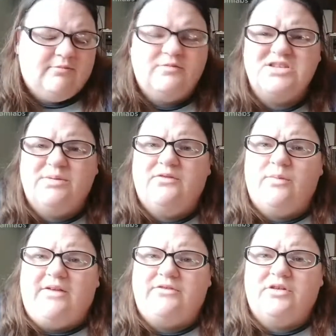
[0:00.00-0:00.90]
stemming
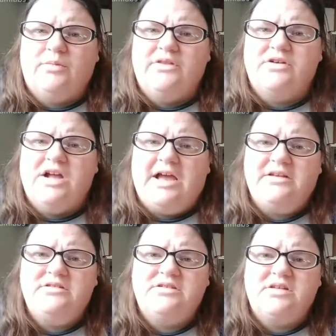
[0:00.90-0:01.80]
from after their mother
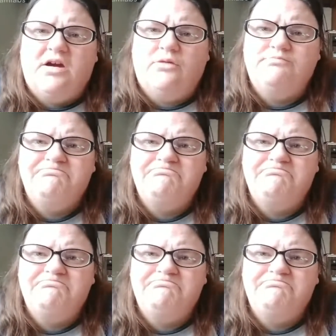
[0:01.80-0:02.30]
died, so.